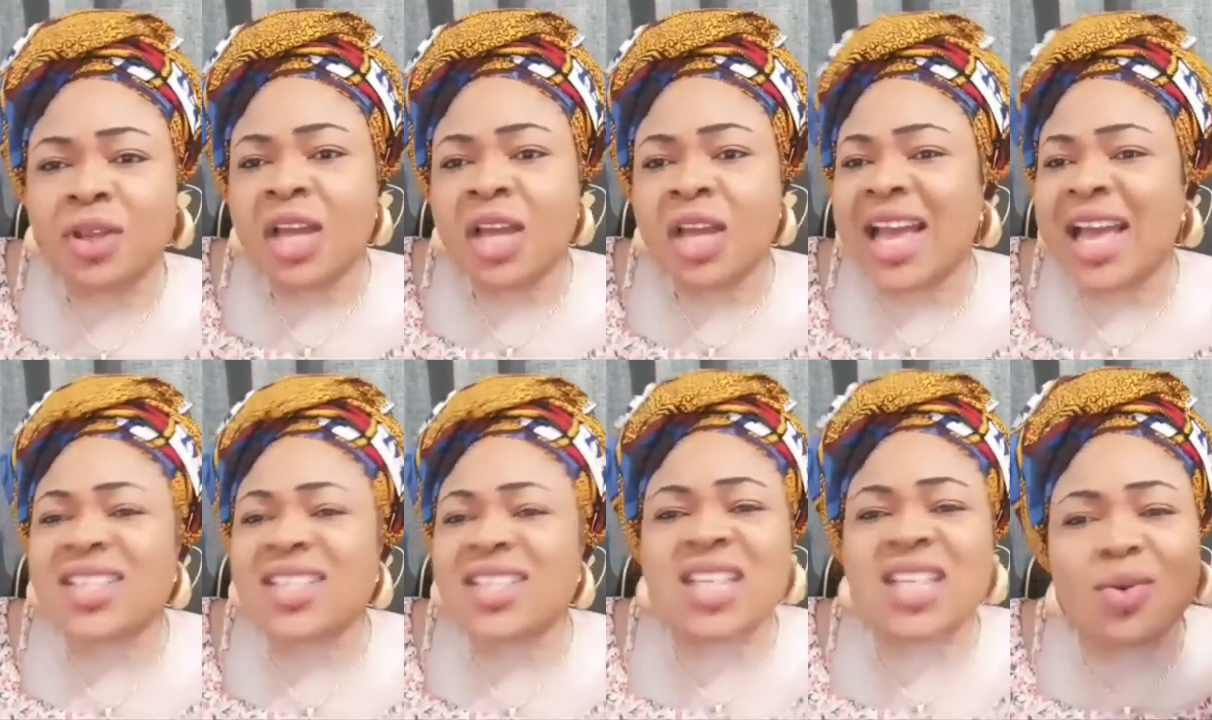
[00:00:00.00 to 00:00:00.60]

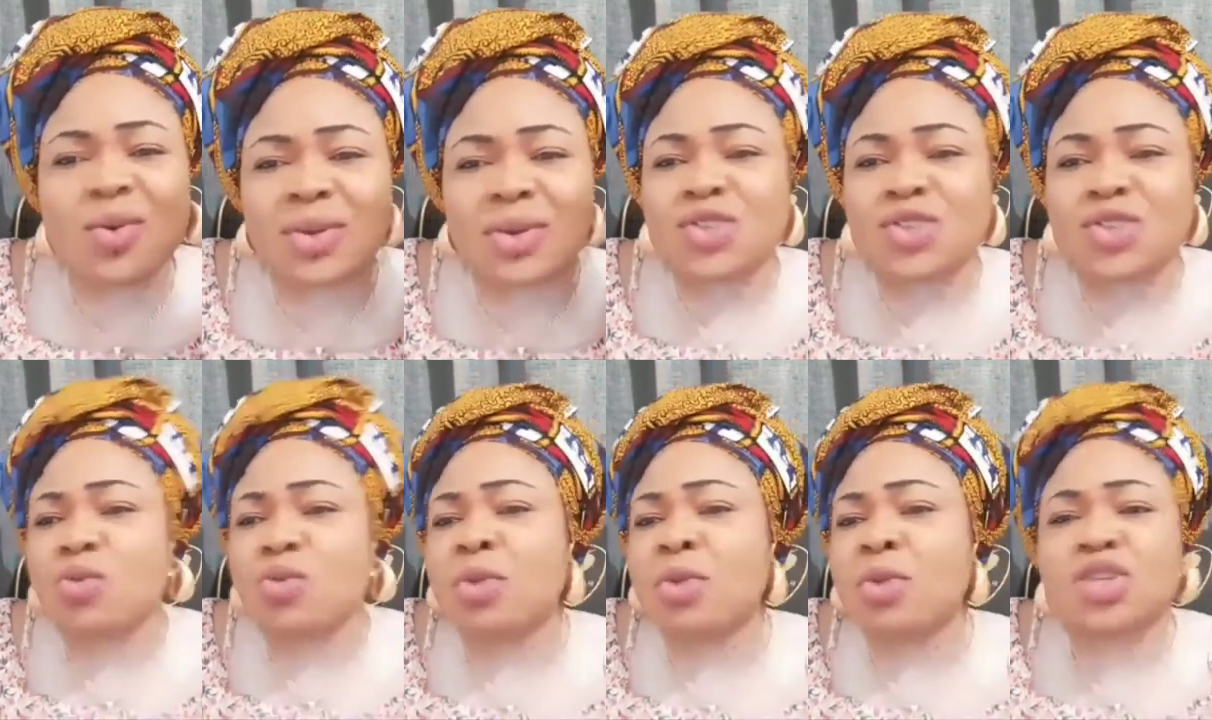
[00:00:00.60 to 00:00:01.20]
Eh se won
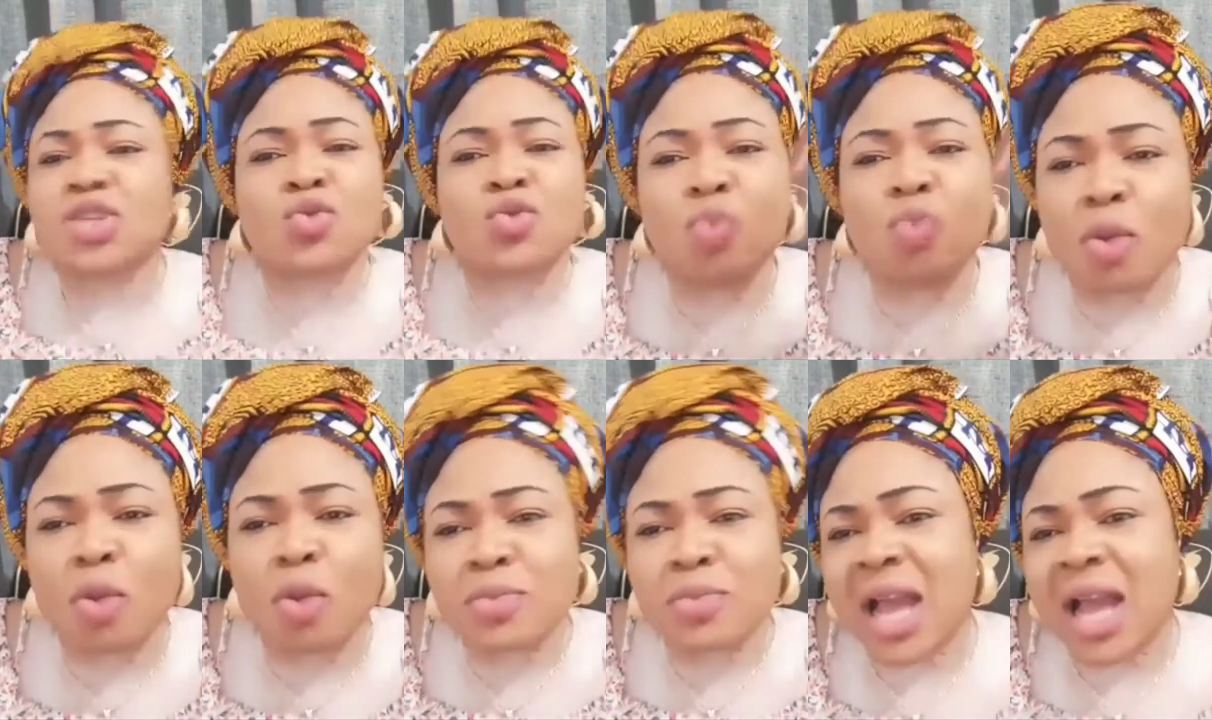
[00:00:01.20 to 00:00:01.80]
two months o
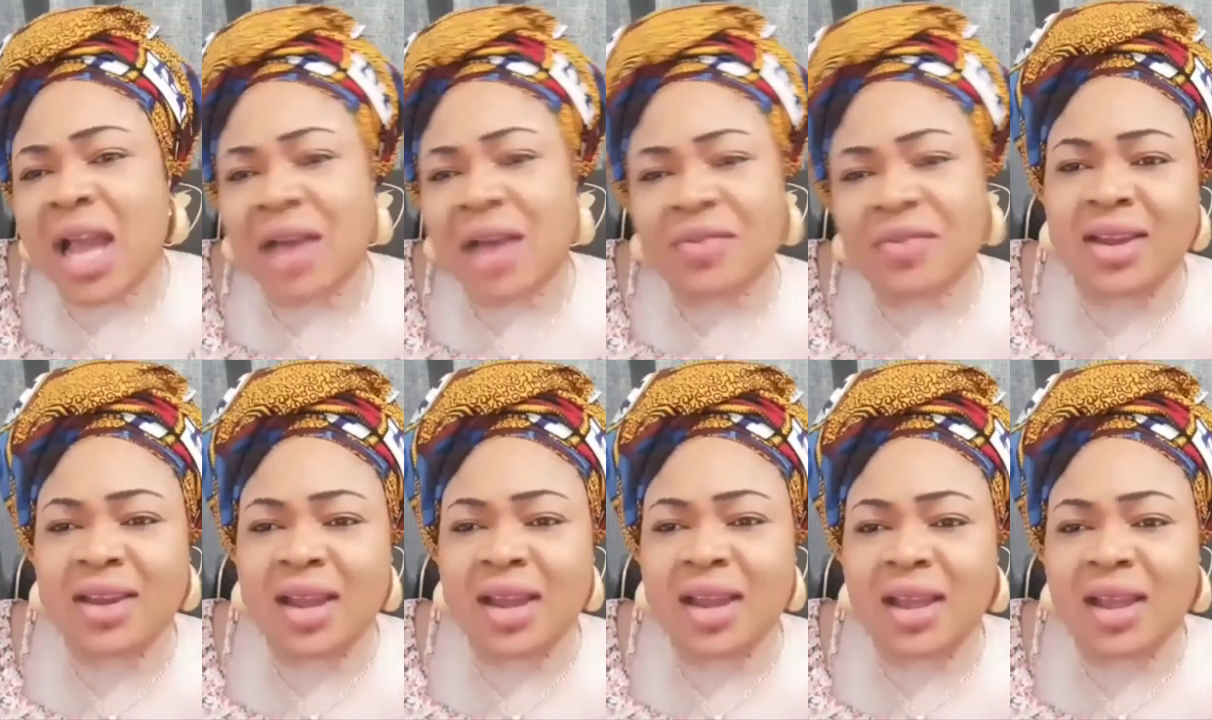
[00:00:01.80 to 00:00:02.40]
mo bi are
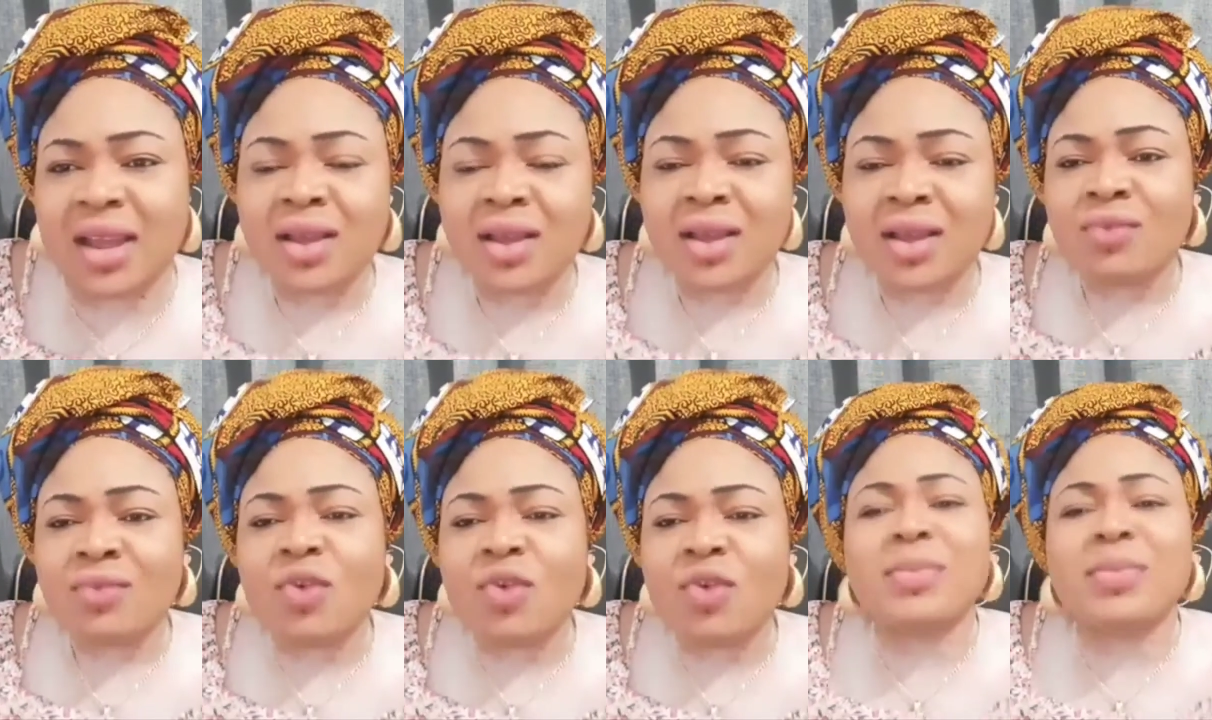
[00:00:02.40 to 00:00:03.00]
ni
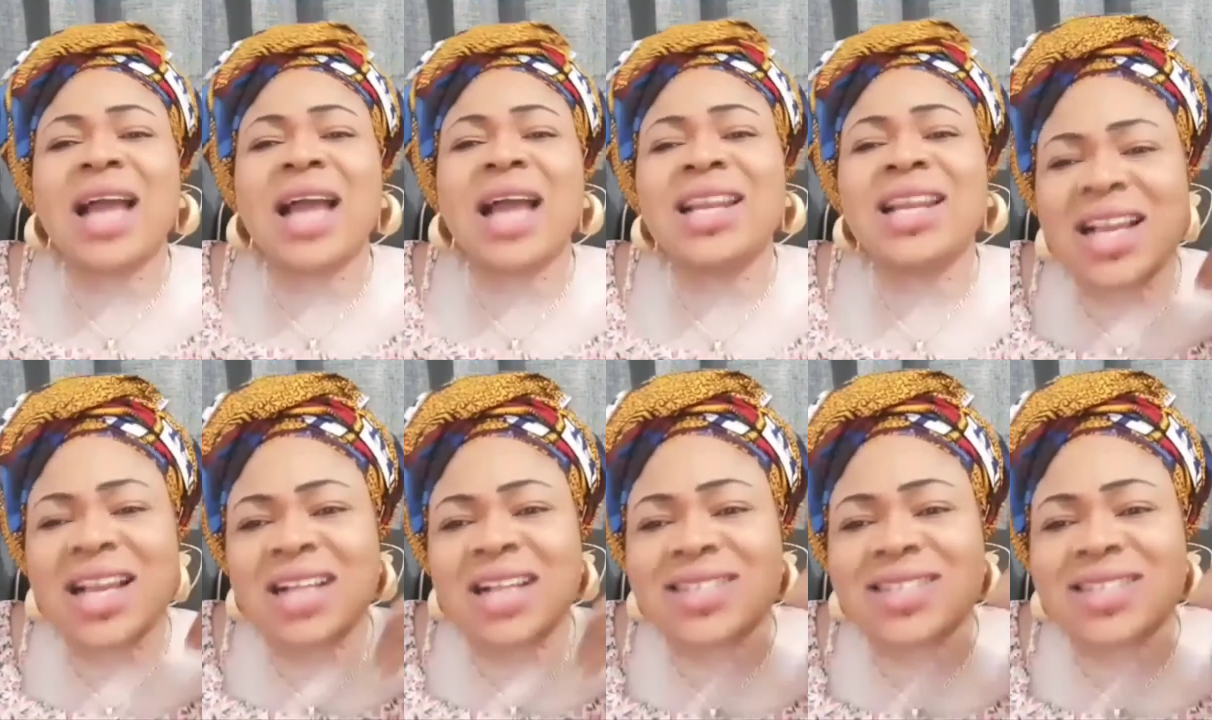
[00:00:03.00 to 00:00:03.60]
bo bi are
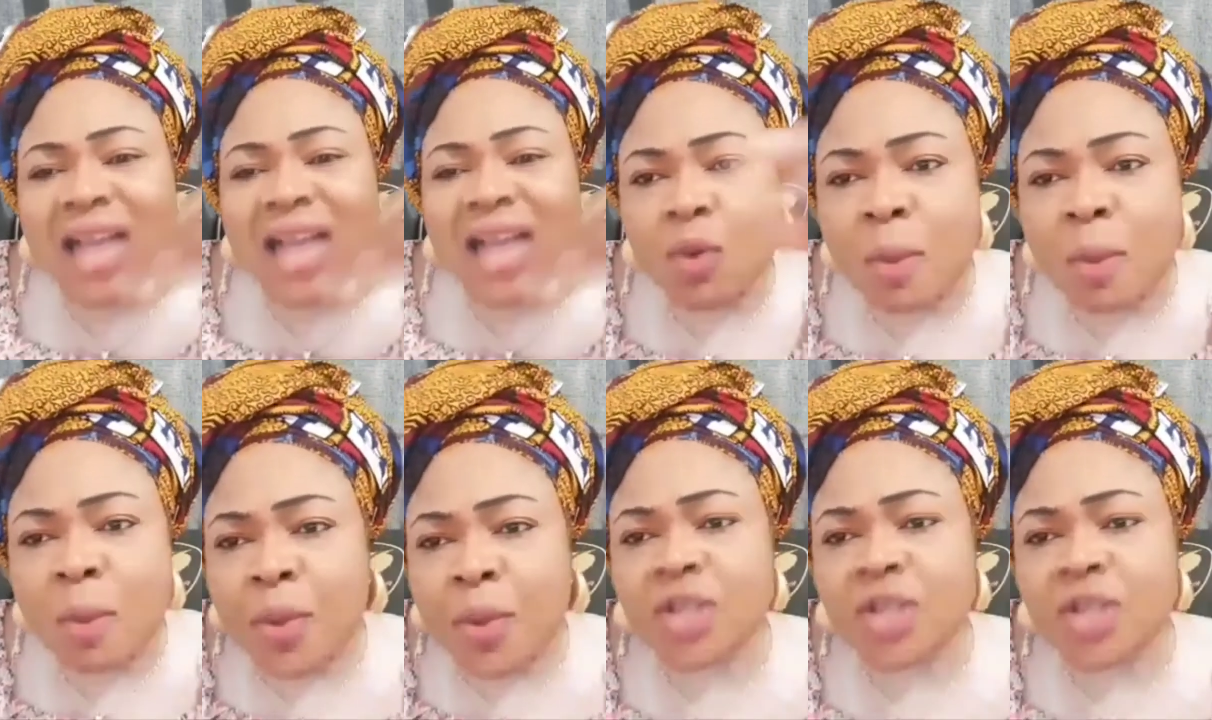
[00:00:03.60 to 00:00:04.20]
ya ti o
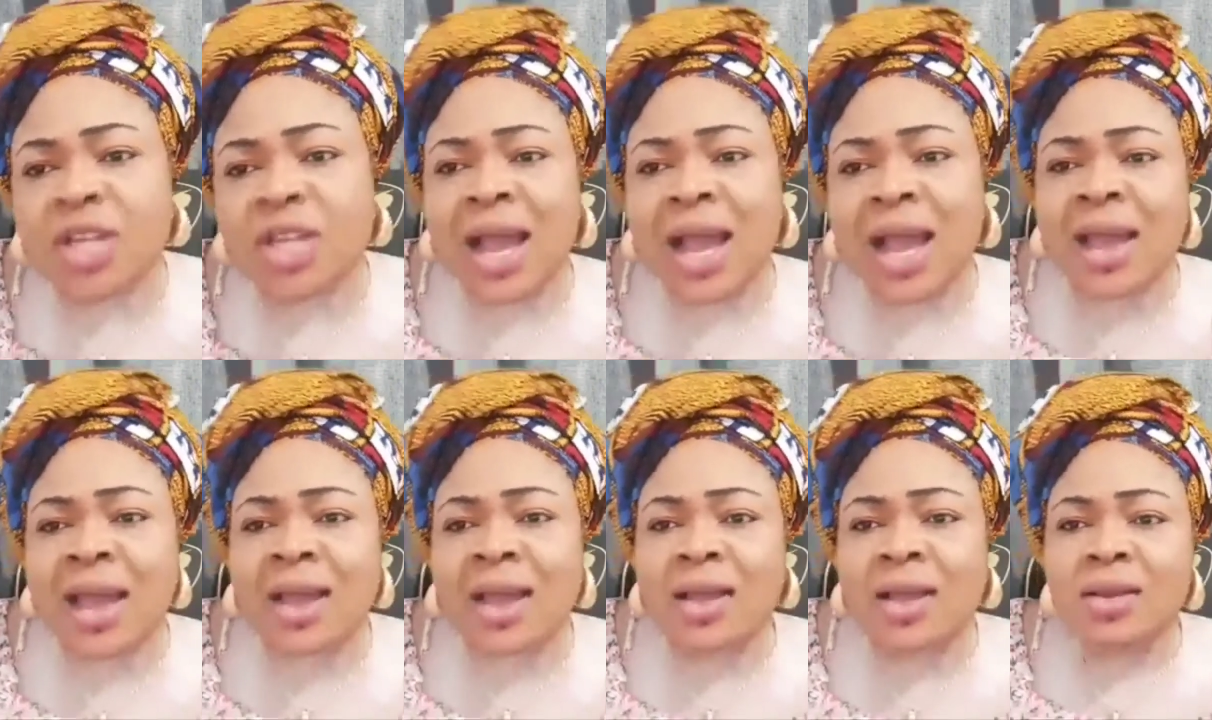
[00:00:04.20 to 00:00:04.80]

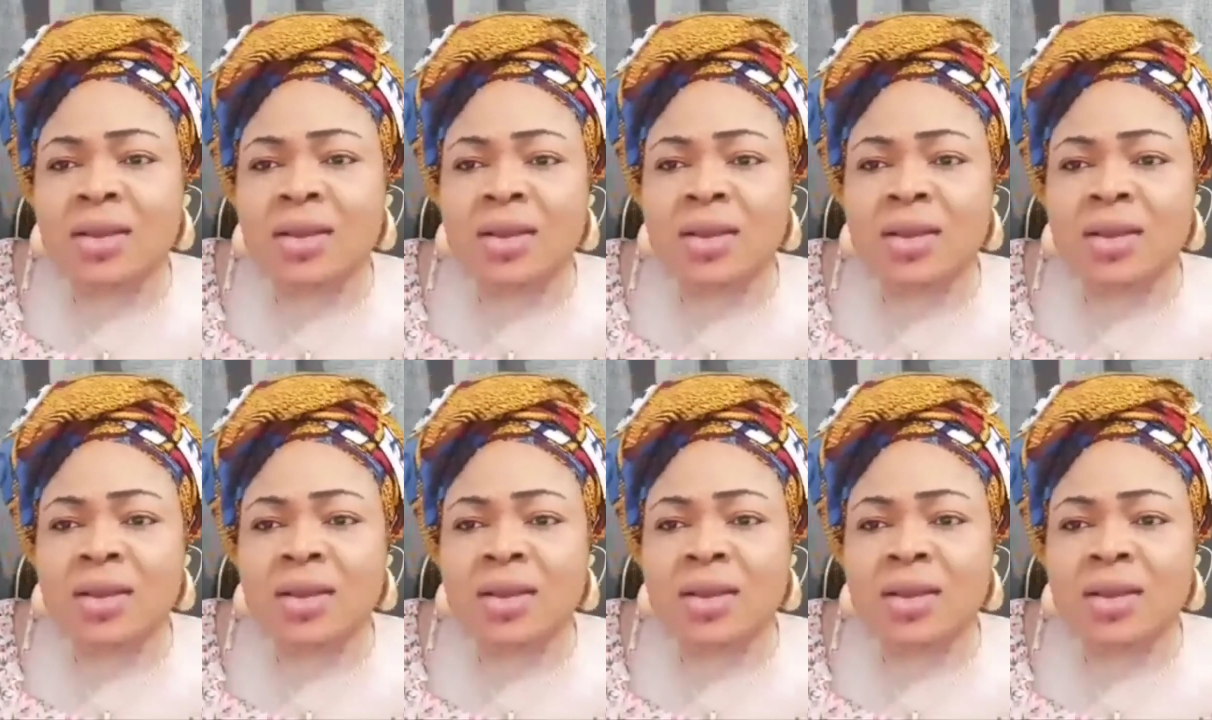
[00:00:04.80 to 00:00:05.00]
boja eh